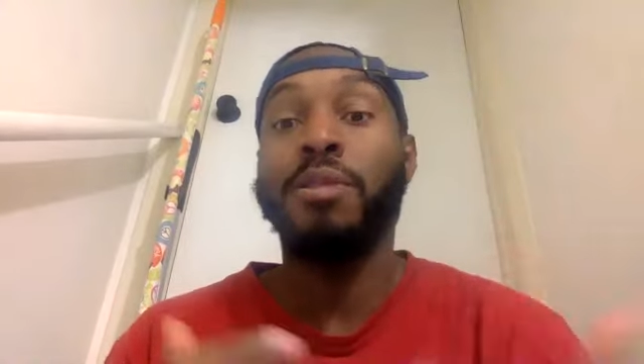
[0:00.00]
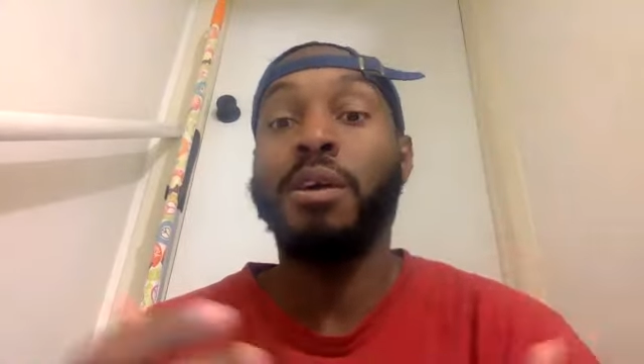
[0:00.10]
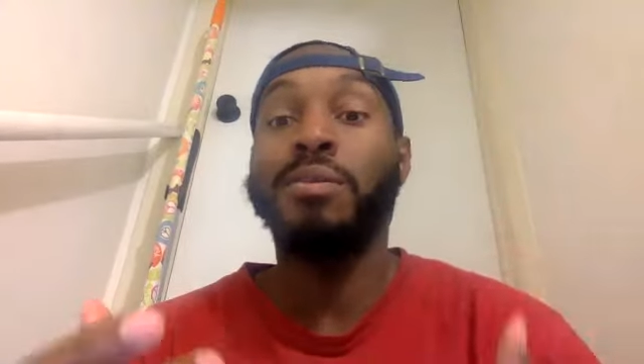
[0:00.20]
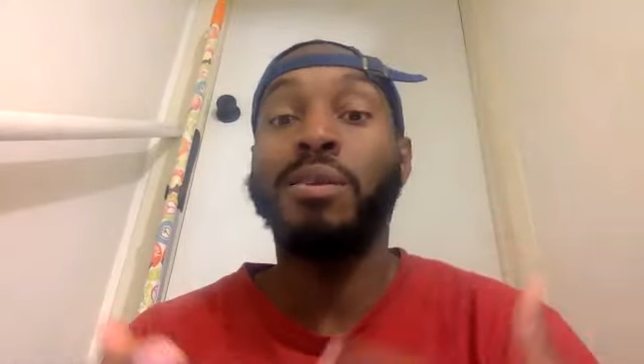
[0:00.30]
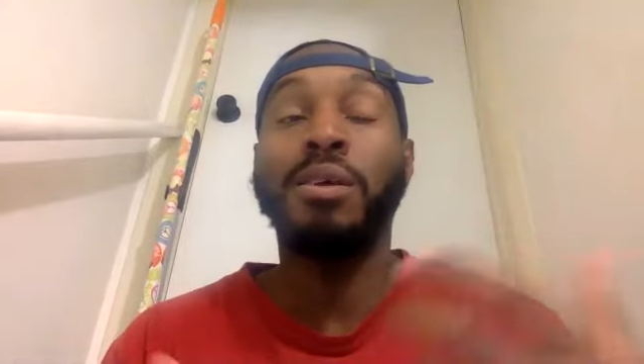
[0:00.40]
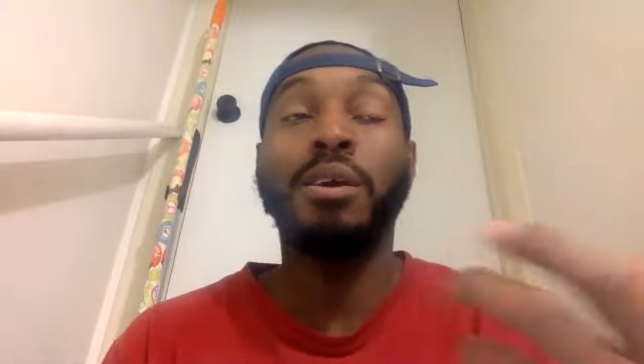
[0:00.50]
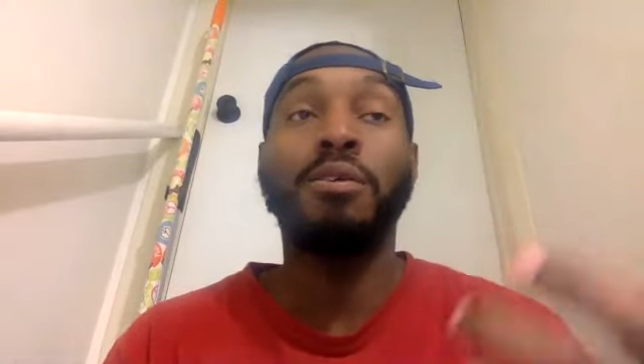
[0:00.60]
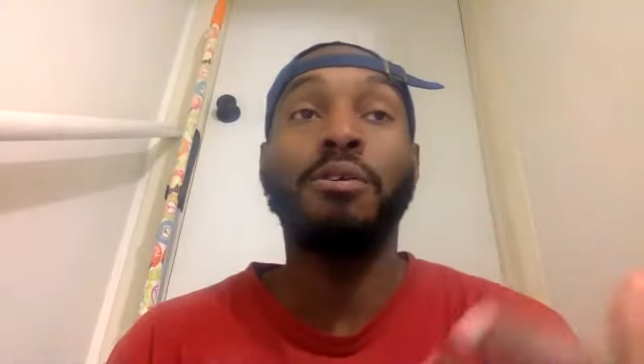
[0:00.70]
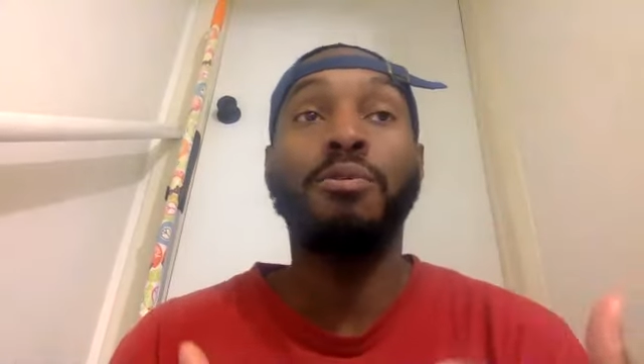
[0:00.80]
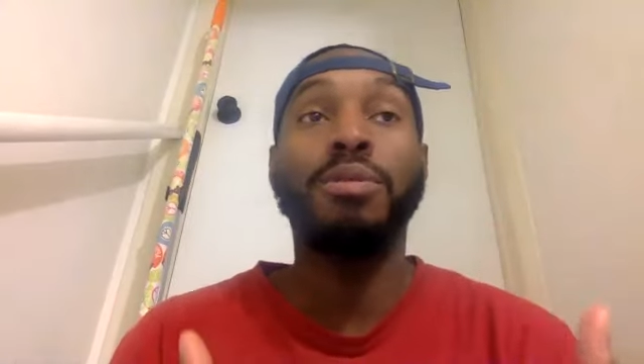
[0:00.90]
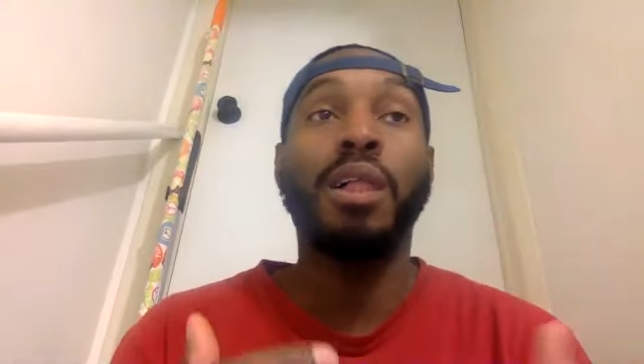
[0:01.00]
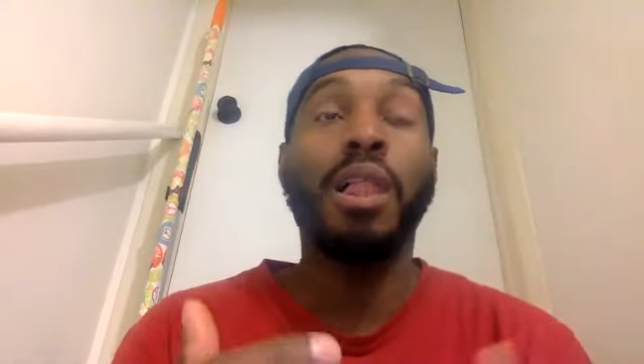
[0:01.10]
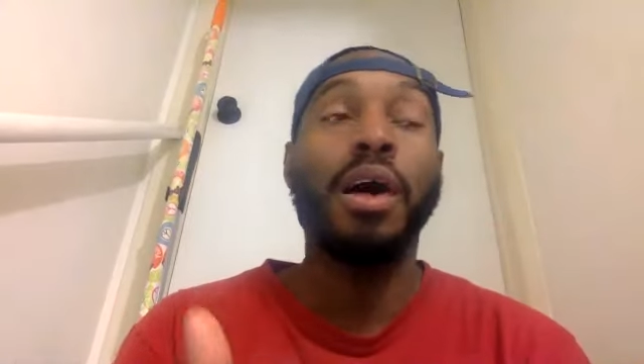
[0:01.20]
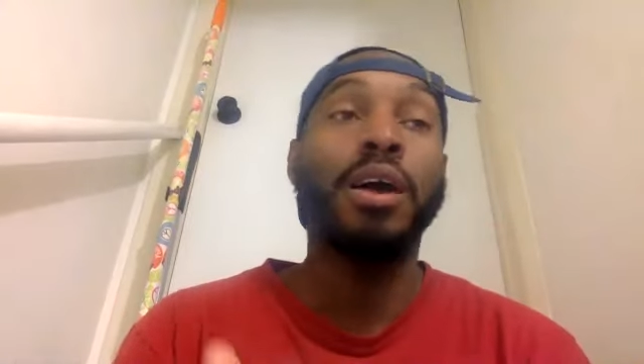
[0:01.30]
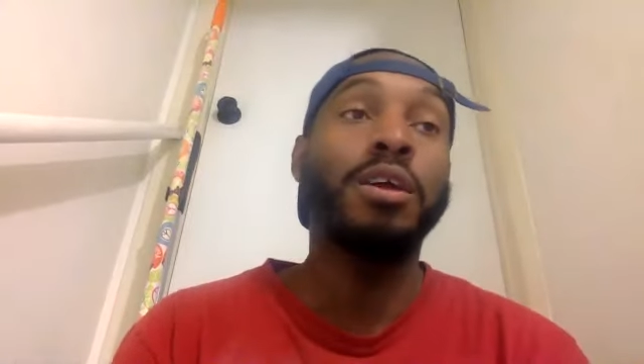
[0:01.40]
like the tinkering with the
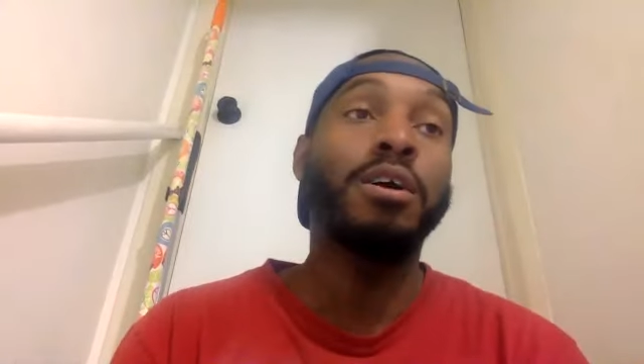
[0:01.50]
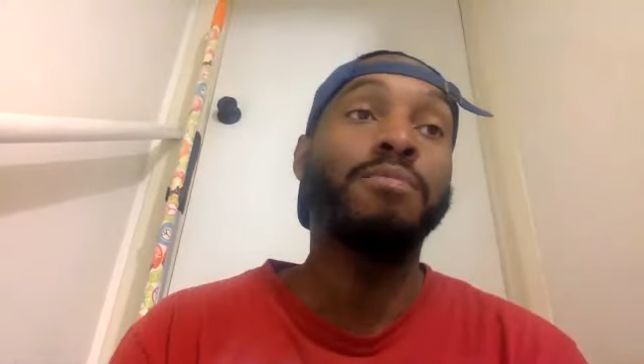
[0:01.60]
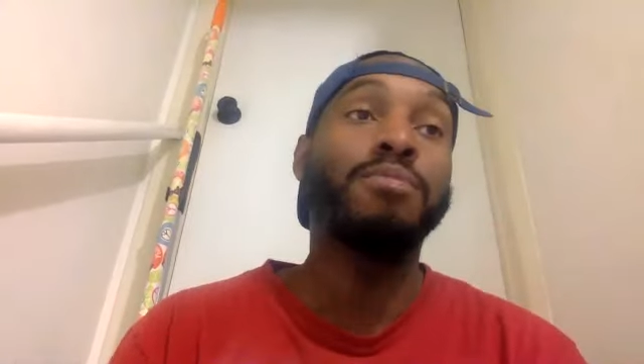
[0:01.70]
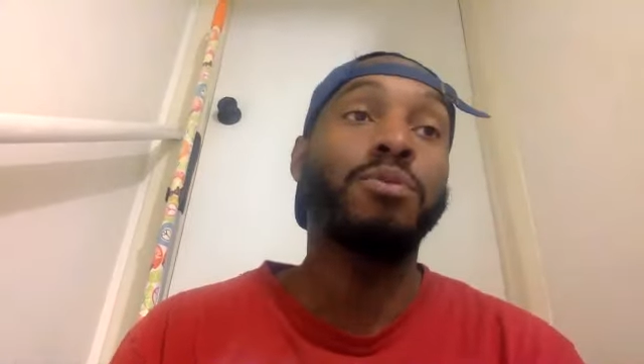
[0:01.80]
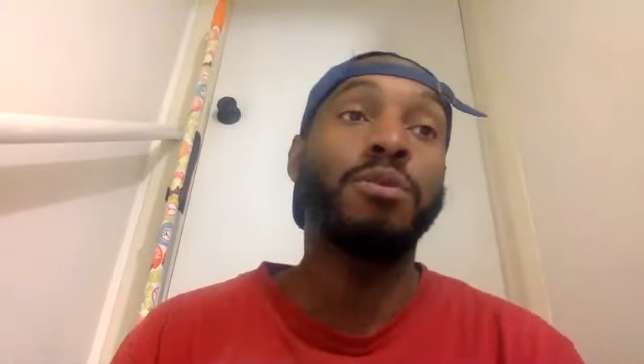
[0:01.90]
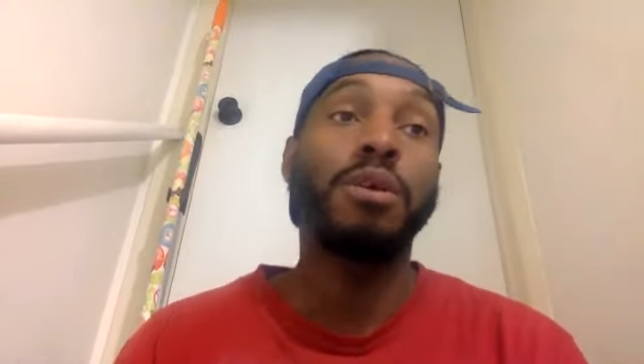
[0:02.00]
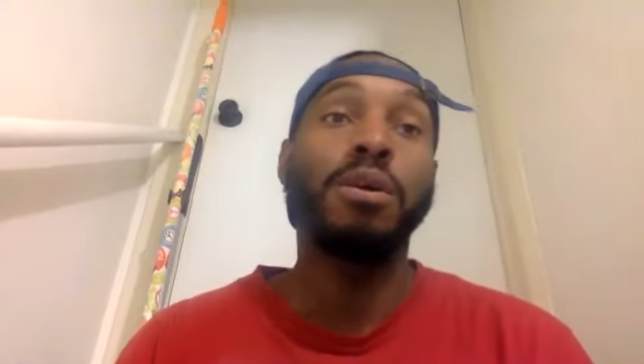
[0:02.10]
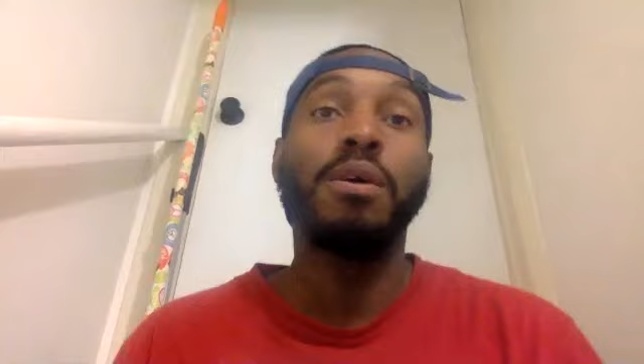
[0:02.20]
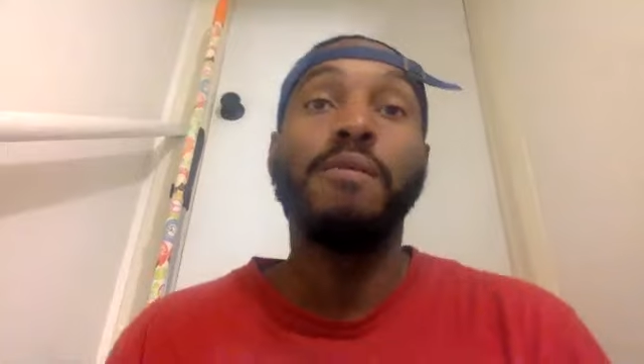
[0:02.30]
lineups or the